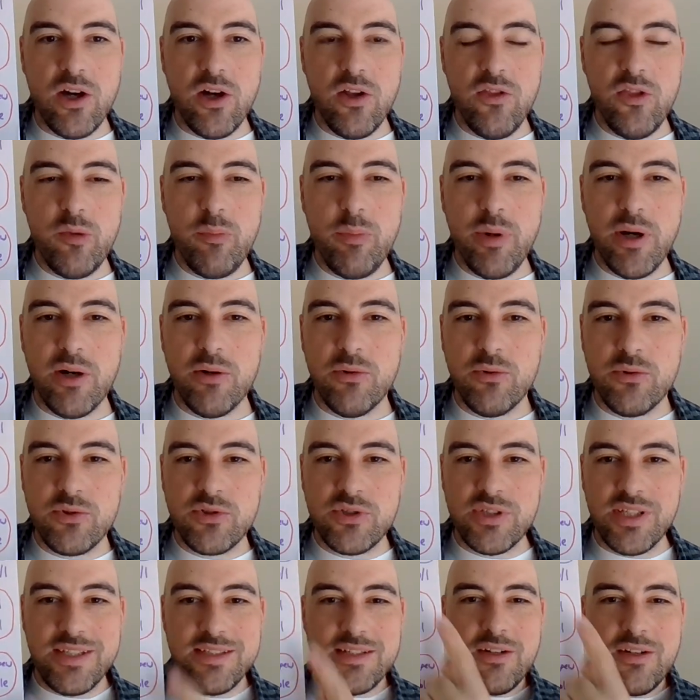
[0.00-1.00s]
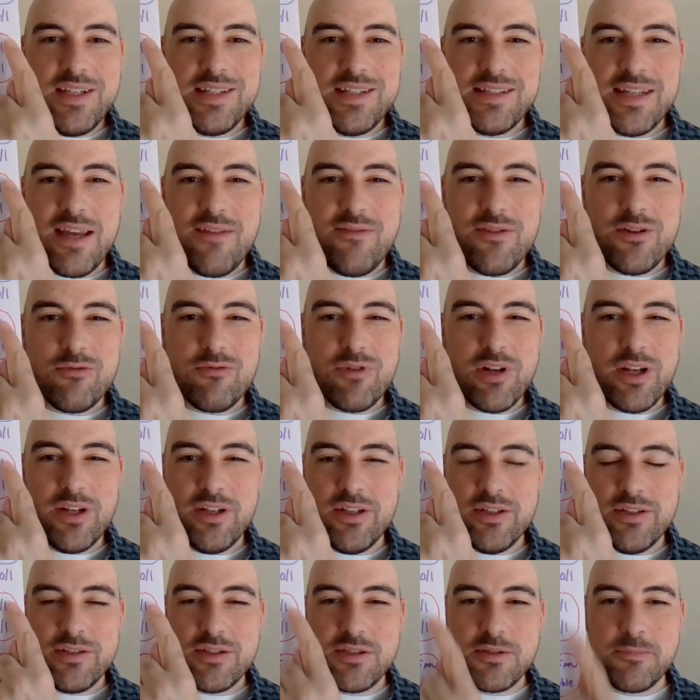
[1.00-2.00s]
on the pulse is only seven
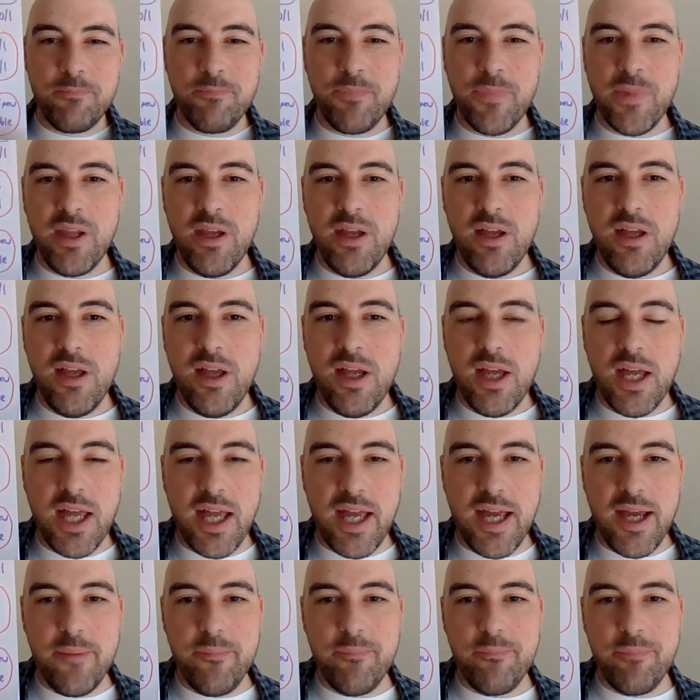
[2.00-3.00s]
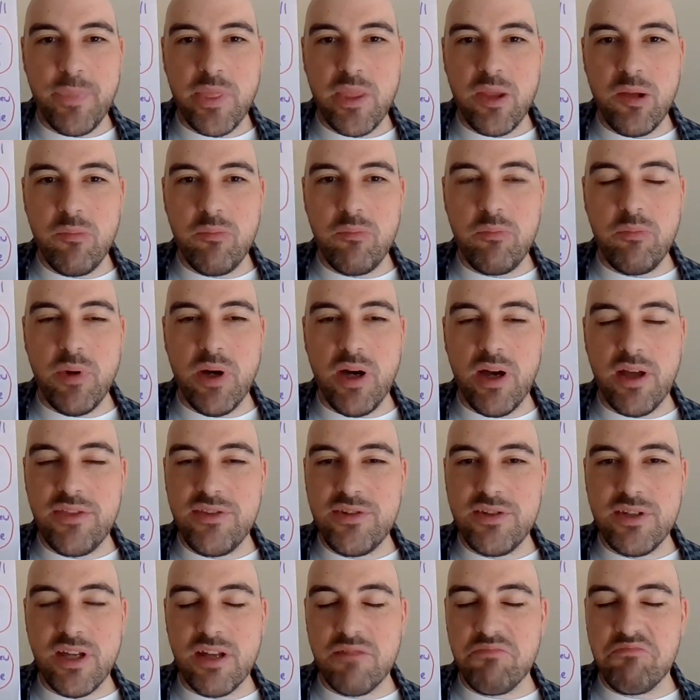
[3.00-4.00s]
runners, but
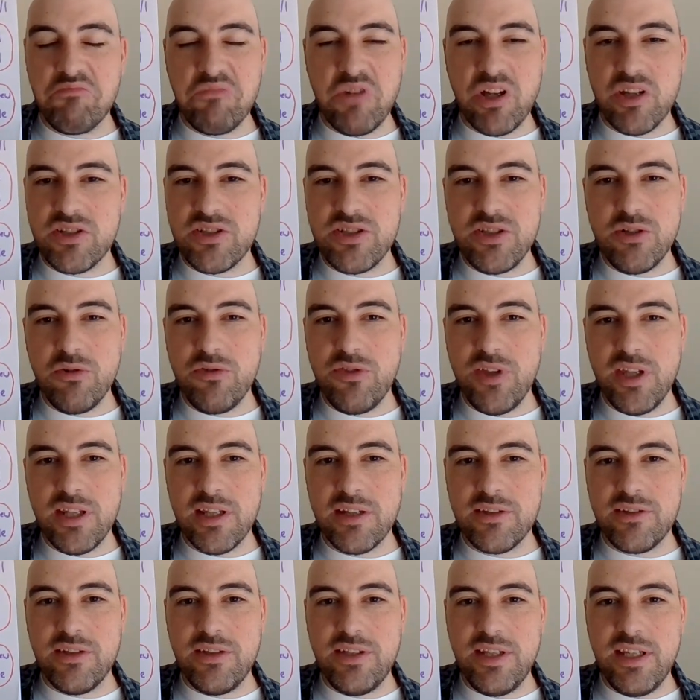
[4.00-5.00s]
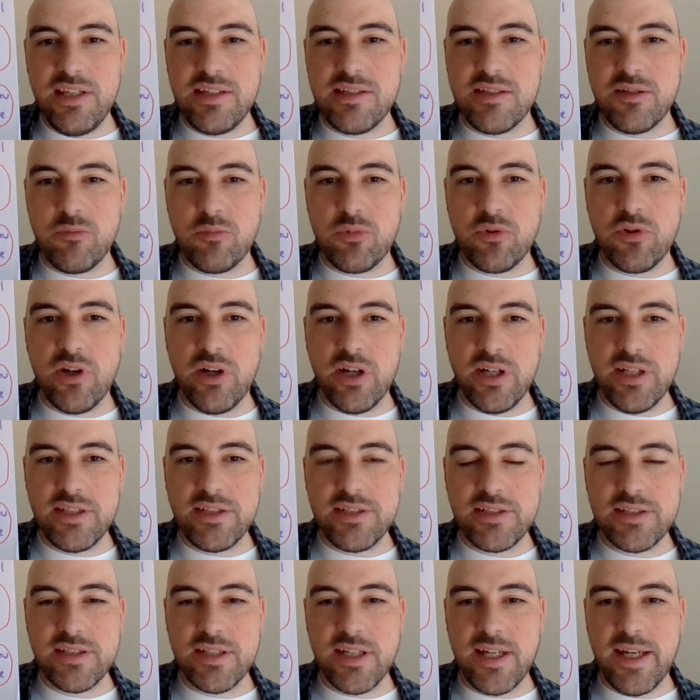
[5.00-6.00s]
I still think that's a decent
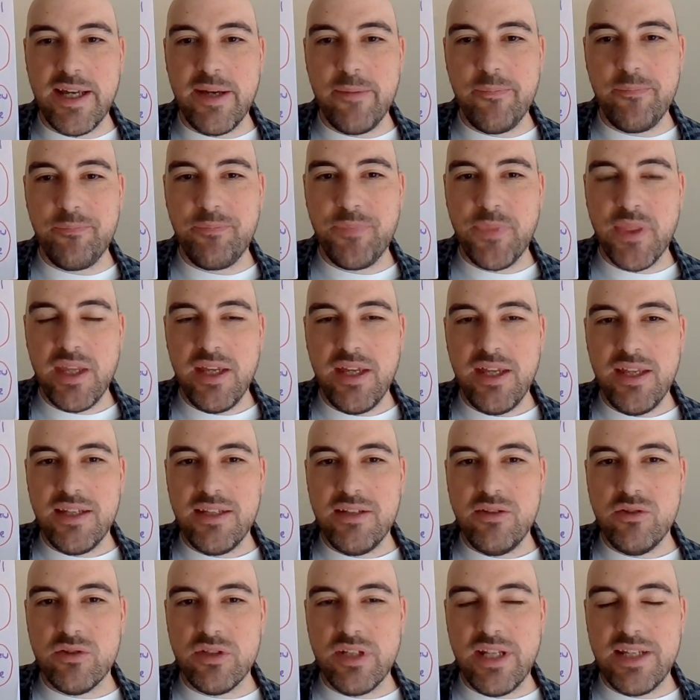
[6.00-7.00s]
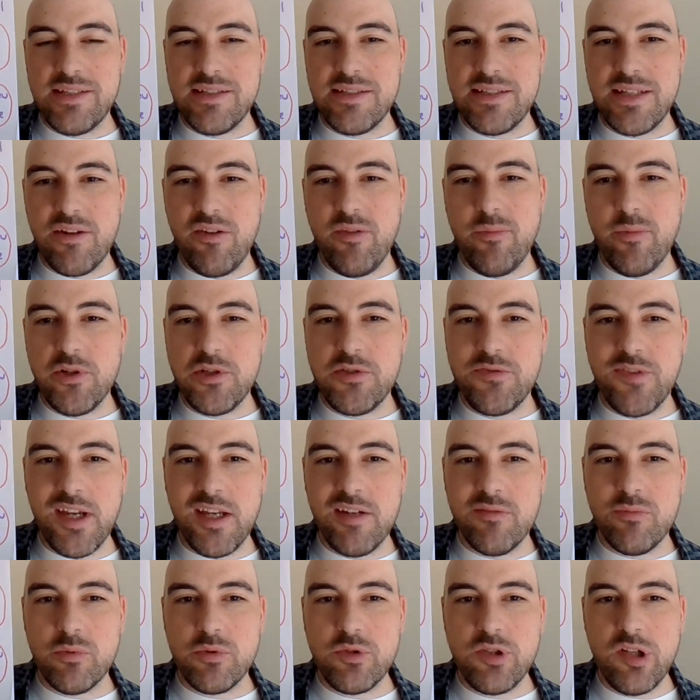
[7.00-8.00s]
price. Not necessarily the most
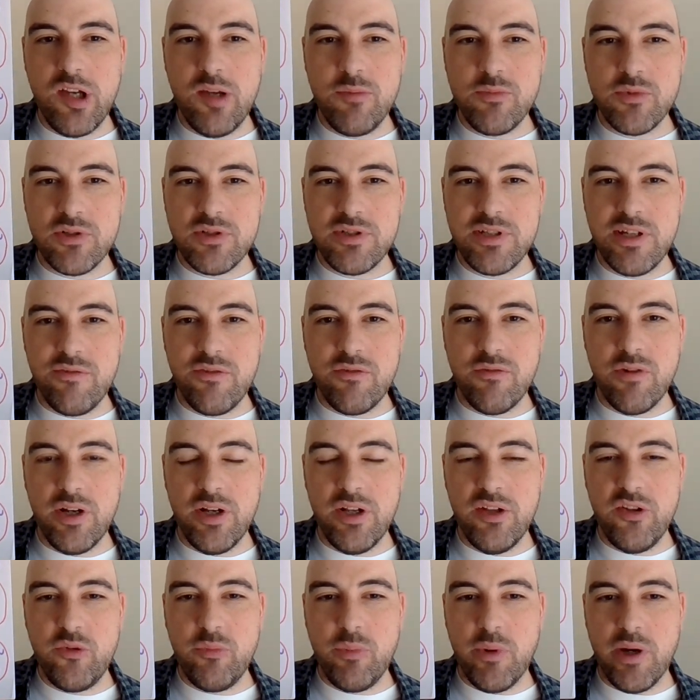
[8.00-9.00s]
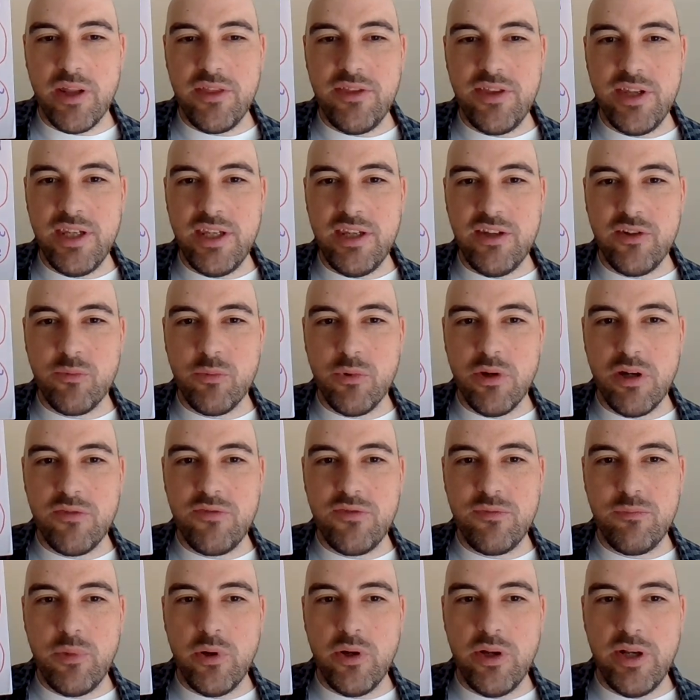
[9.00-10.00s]
favourable terms on seven runners, but I think it's
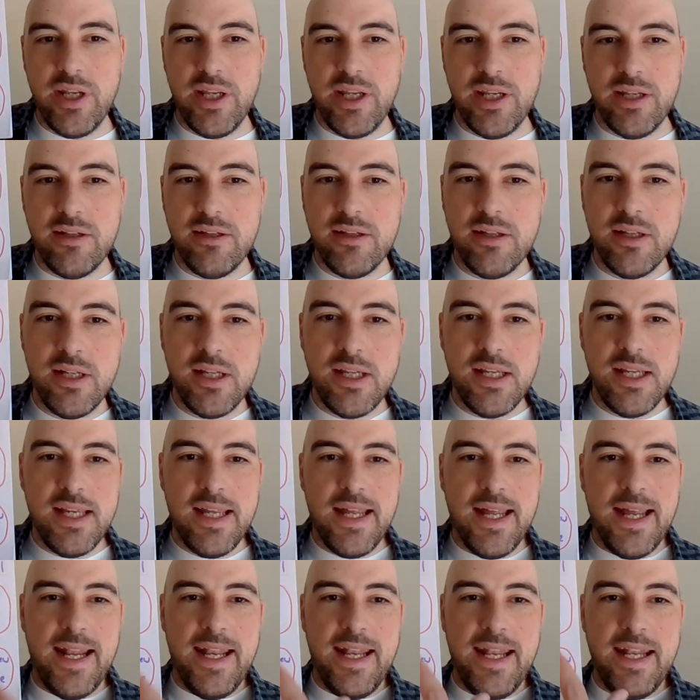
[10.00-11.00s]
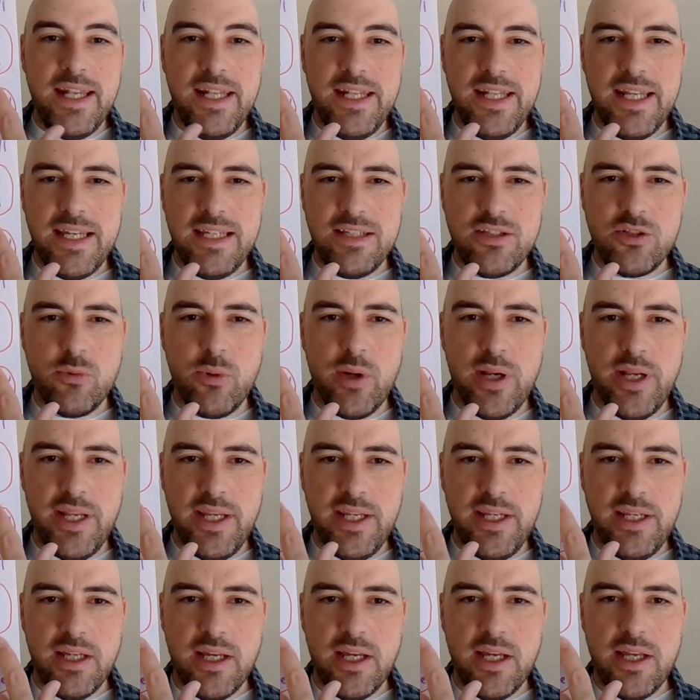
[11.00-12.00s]
worth putting in. And then in the
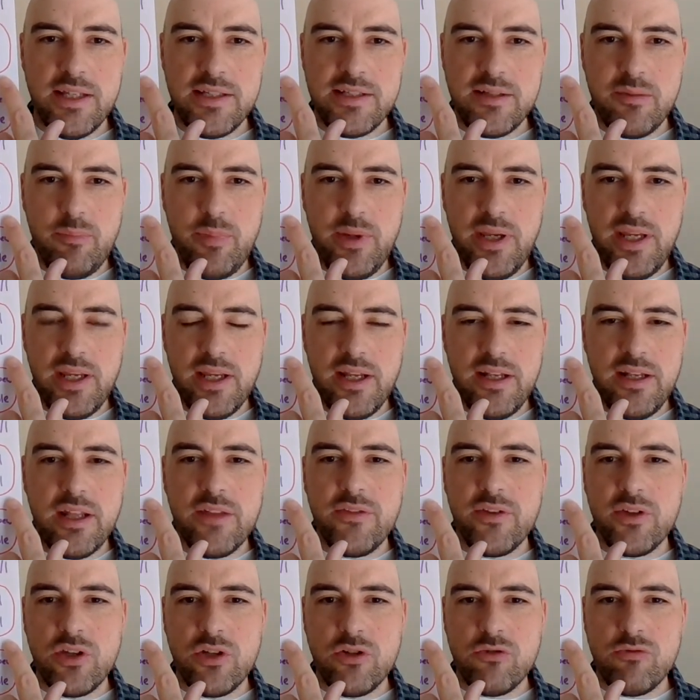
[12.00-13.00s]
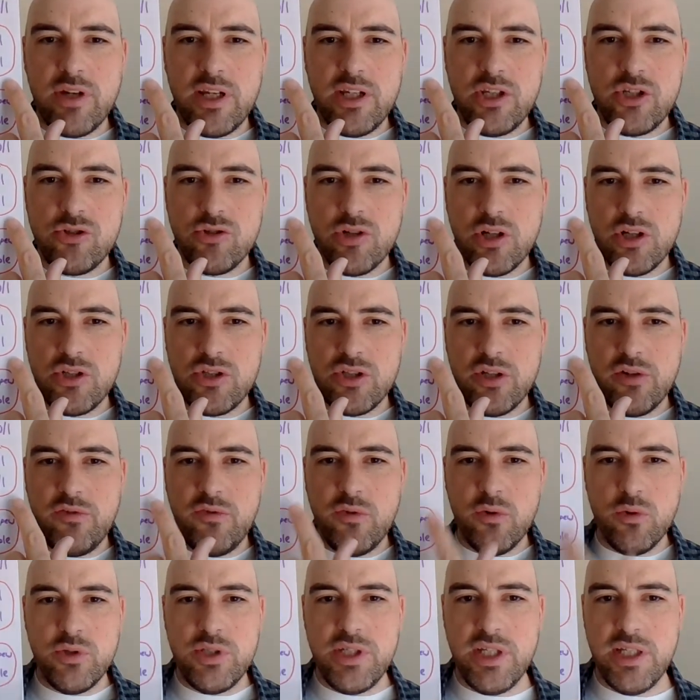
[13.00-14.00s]
8:20, Zabir, another good race structure,
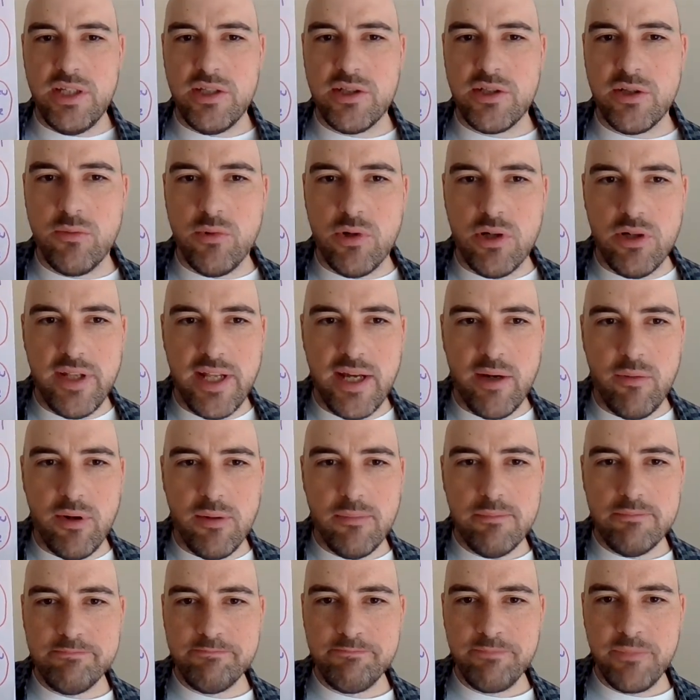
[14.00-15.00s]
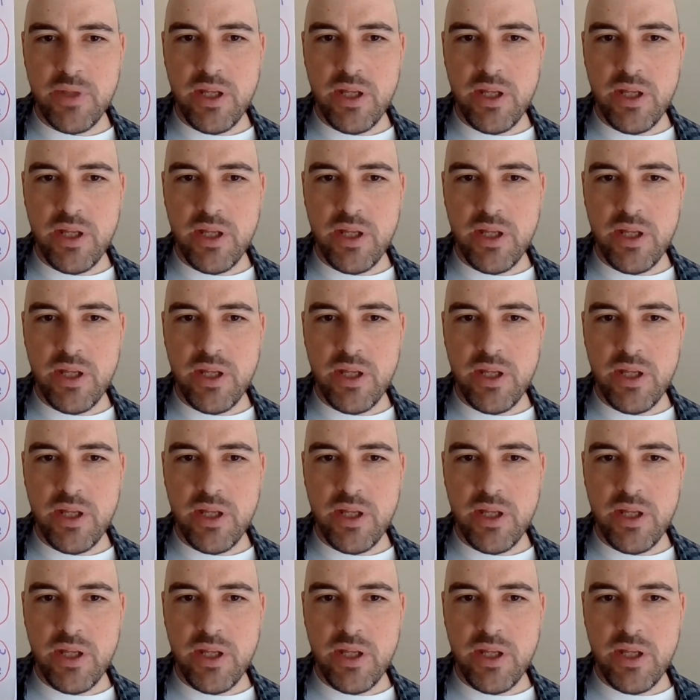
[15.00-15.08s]
14-1 that one.